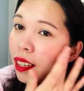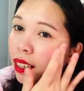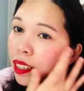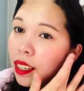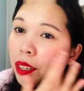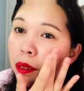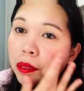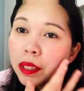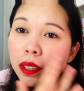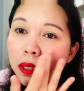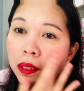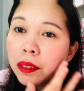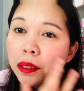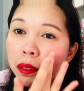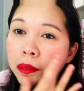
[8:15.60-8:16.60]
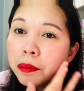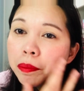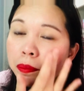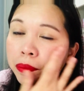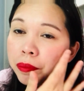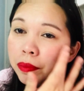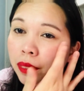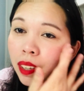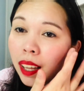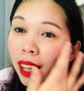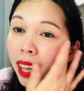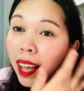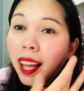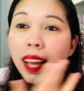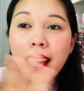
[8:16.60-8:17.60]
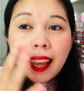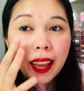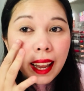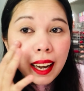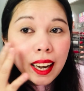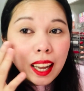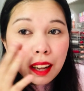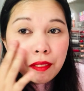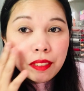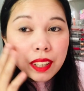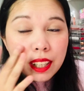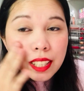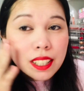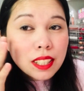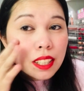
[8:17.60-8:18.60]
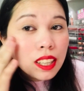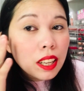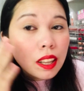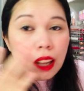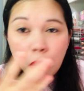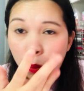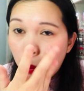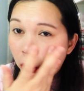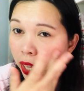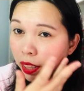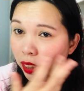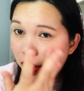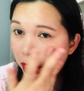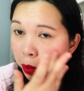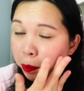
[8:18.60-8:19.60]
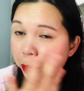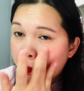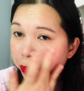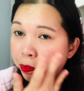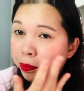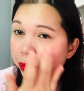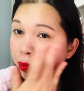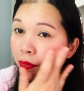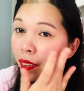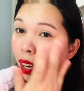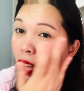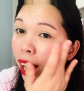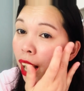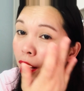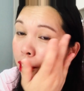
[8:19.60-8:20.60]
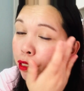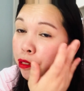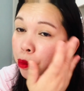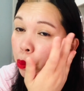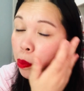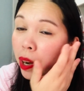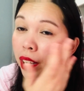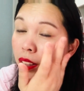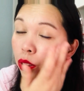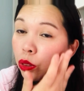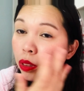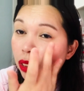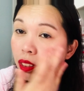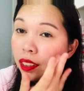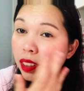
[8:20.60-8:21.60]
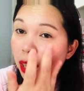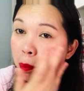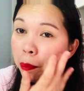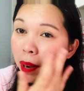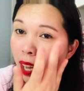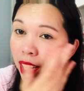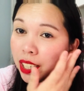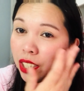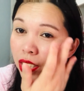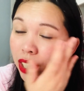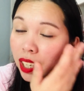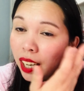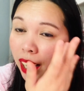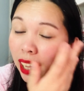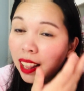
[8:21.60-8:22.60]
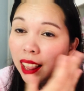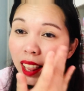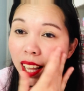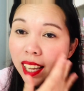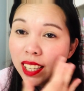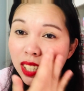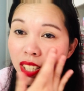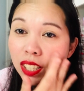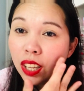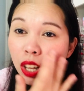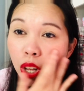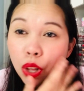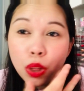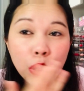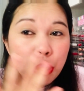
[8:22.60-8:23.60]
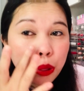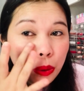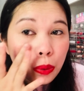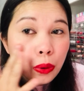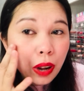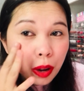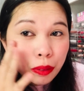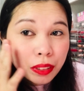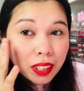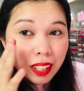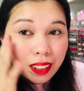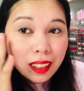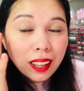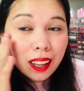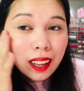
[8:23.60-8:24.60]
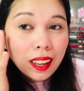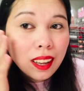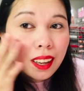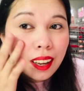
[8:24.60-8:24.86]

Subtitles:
Here we go. And Lovelies, one tip: if you want the blush it lasts throughout the day,